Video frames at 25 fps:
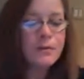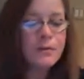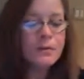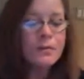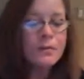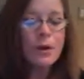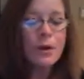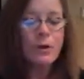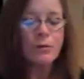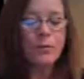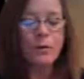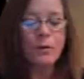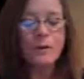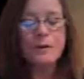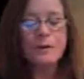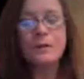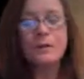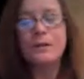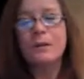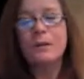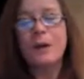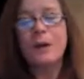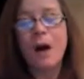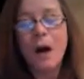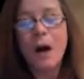There's no reason
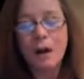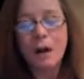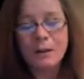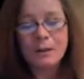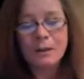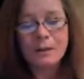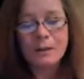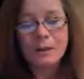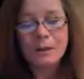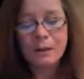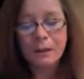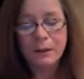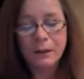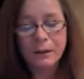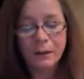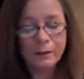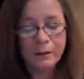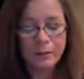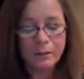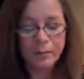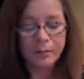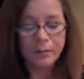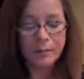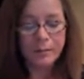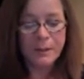to constantly
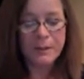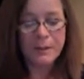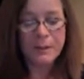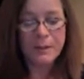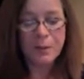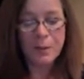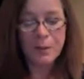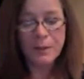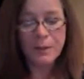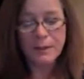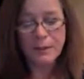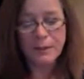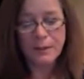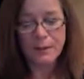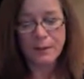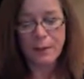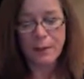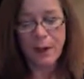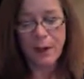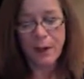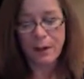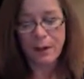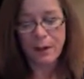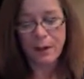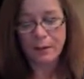be squeezing the
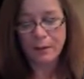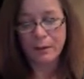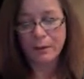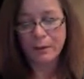bottle.